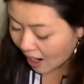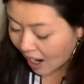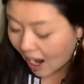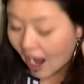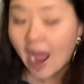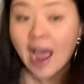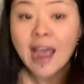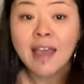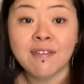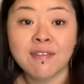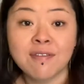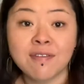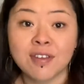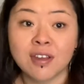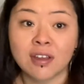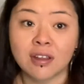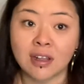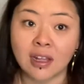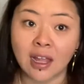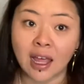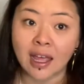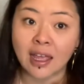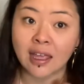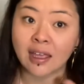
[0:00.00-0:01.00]
I feel
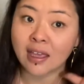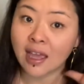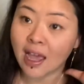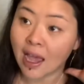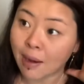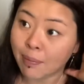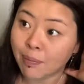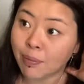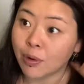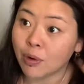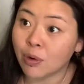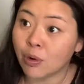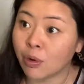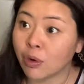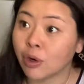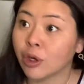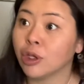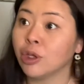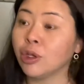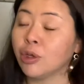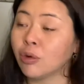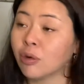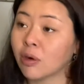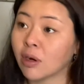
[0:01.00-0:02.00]
like,
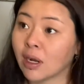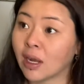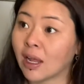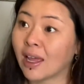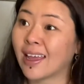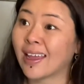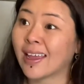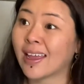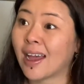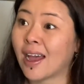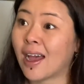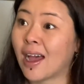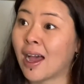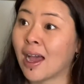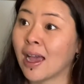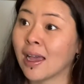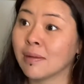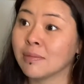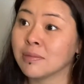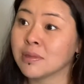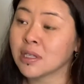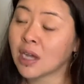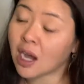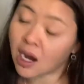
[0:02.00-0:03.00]
Capricorn, you are like, I
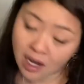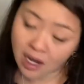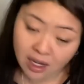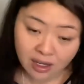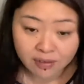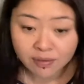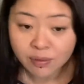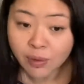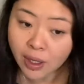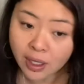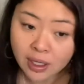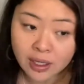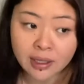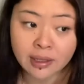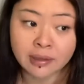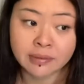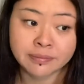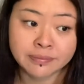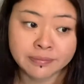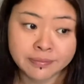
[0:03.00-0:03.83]
am tired of waiting.